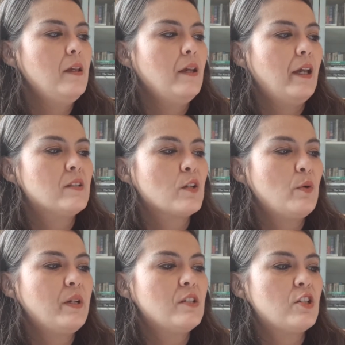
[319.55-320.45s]
It's
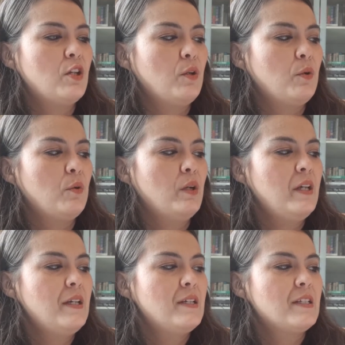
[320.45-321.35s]
going to
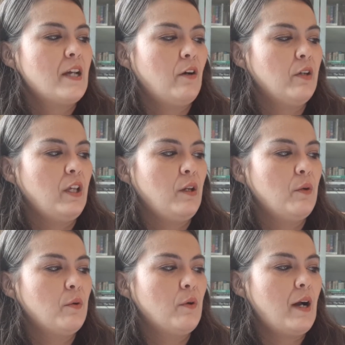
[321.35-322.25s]
tell
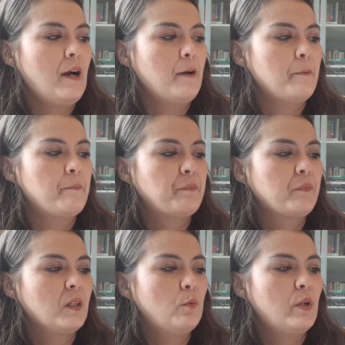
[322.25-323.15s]
you
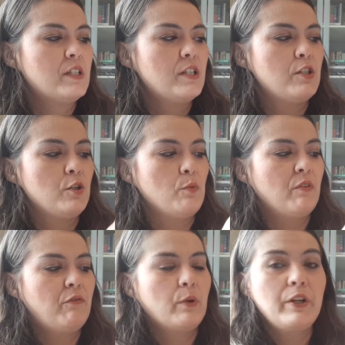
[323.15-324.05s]
what to do
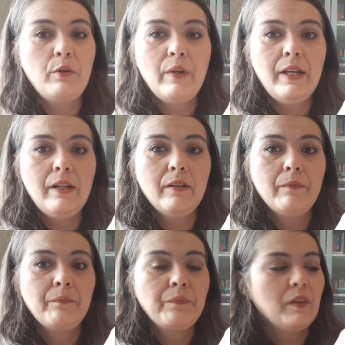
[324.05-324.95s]
before you read,
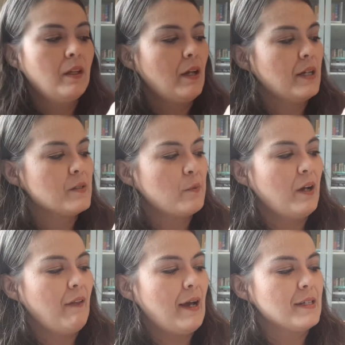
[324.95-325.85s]
as
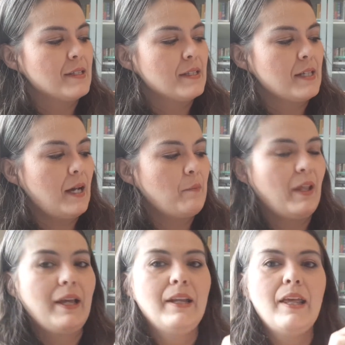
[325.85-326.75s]
well as the
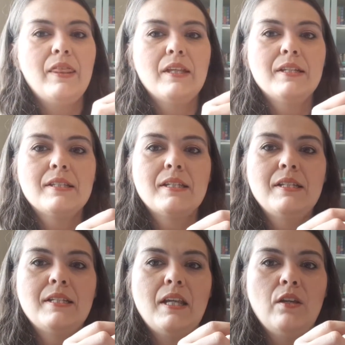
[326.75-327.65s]
timeline, and then it's
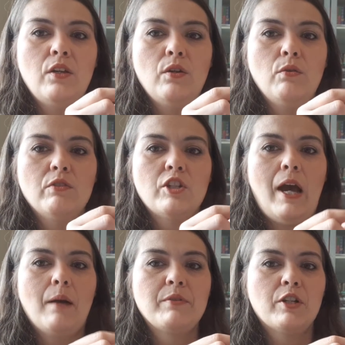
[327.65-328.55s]
going to take you
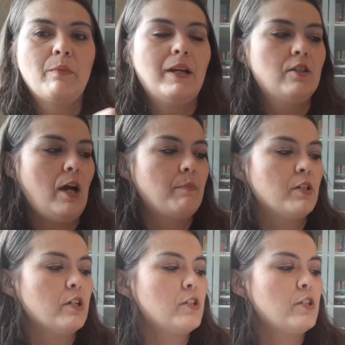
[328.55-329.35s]
chapter by chapter.